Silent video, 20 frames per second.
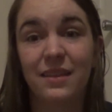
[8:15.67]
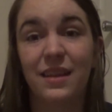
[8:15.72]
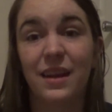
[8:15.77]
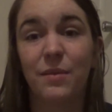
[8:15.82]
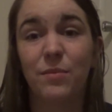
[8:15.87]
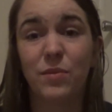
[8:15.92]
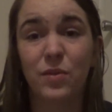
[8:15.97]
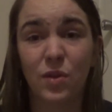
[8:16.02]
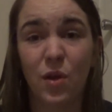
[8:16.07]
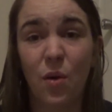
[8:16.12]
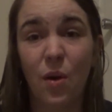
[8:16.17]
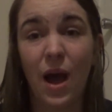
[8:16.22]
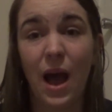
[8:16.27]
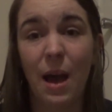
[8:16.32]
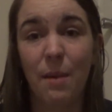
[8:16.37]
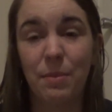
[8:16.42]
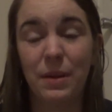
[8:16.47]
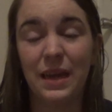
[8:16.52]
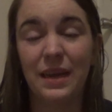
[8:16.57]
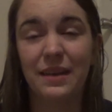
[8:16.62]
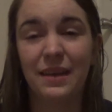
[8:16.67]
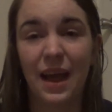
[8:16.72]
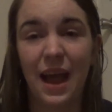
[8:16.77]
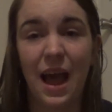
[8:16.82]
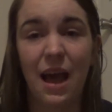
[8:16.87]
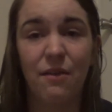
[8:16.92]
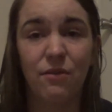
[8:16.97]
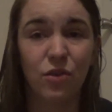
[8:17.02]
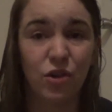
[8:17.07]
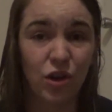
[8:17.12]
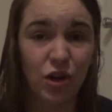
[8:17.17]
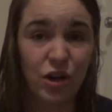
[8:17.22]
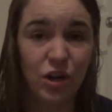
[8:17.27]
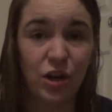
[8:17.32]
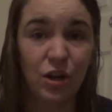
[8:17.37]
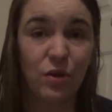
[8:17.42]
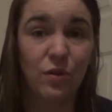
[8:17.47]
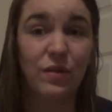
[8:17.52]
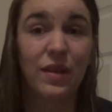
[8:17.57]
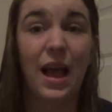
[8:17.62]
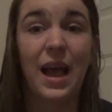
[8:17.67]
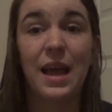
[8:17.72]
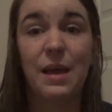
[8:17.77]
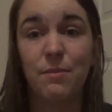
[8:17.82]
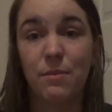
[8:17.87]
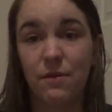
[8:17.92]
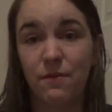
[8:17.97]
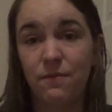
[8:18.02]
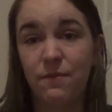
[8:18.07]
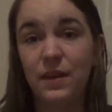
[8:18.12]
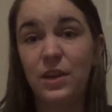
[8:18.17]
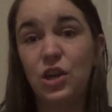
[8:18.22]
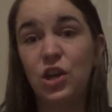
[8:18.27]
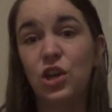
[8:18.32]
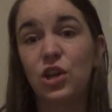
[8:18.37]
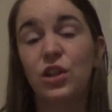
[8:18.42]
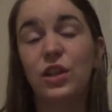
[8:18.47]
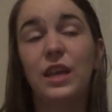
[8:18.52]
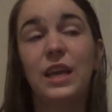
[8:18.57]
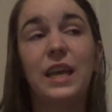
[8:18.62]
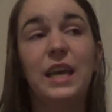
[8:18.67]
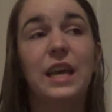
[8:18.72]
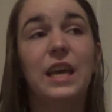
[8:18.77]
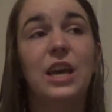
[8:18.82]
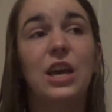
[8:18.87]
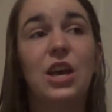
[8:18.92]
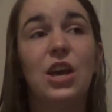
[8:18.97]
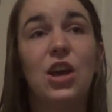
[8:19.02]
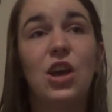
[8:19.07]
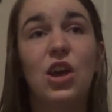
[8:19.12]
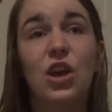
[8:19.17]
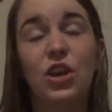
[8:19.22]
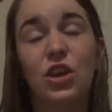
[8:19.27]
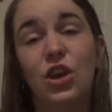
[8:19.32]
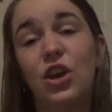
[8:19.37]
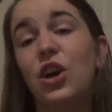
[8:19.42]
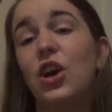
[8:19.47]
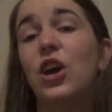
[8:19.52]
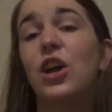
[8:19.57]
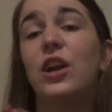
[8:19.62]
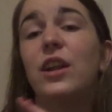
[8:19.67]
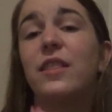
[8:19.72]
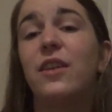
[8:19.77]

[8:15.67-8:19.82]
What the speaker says: I'm so happy to have good news. I am officially good.